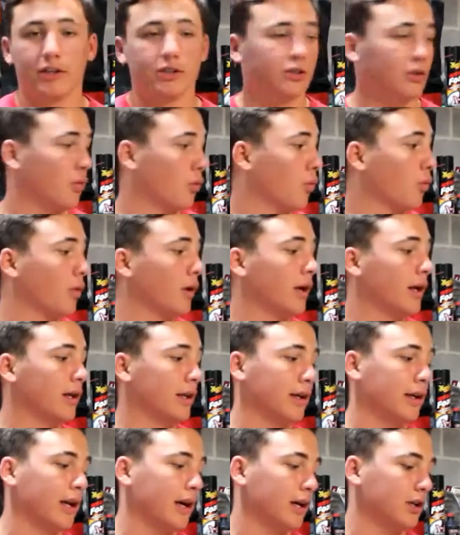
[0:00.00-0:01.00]
These are
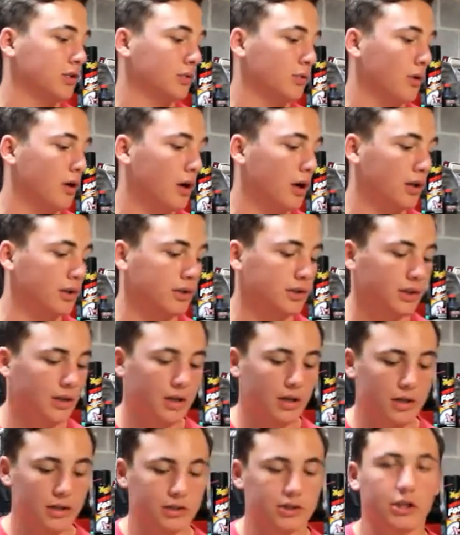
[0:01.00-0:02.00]
really nice rods.
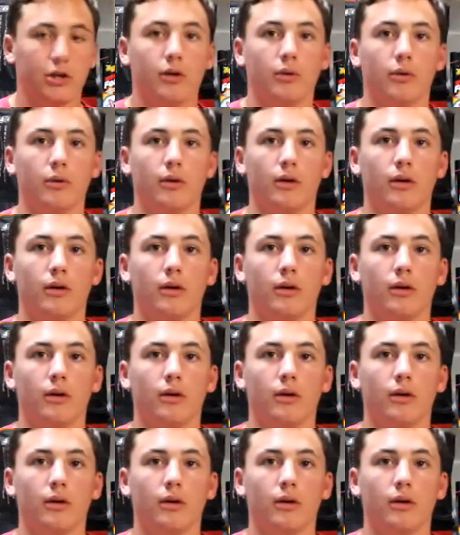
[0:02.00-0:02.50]
So,